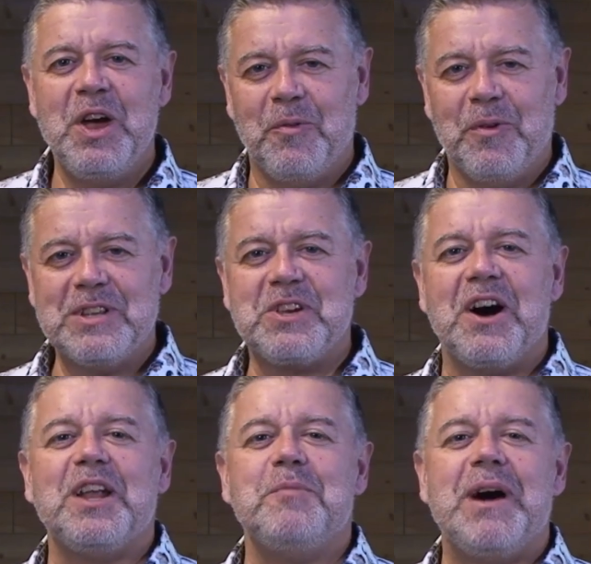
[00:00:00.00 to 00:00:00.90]
We're
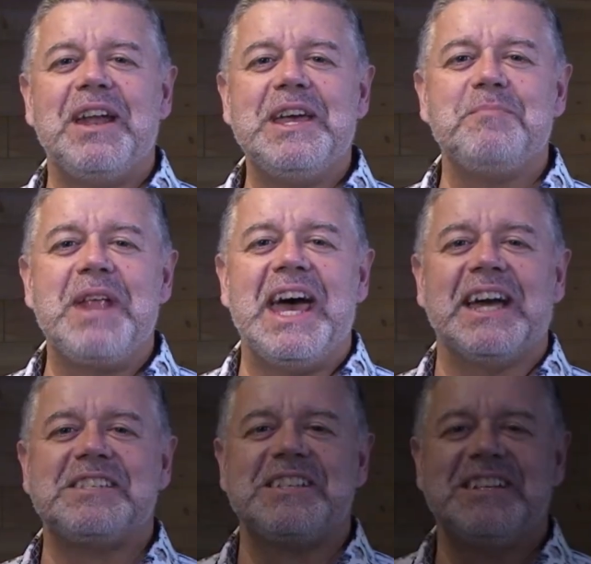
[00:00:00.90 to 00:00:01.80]
talking about him
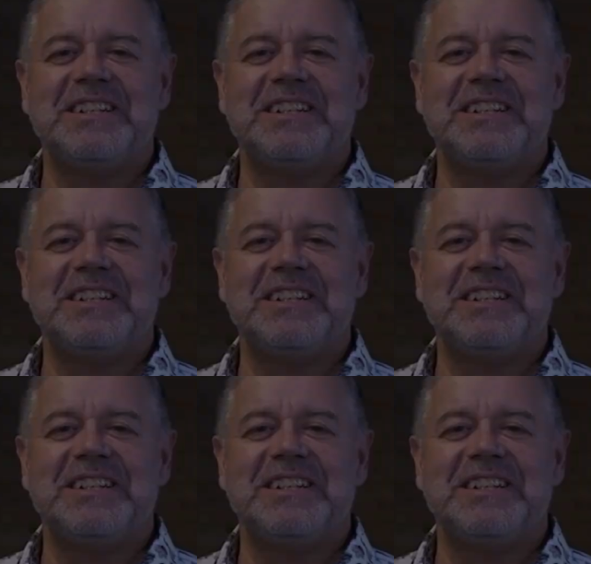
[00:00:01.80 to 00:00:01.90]
next.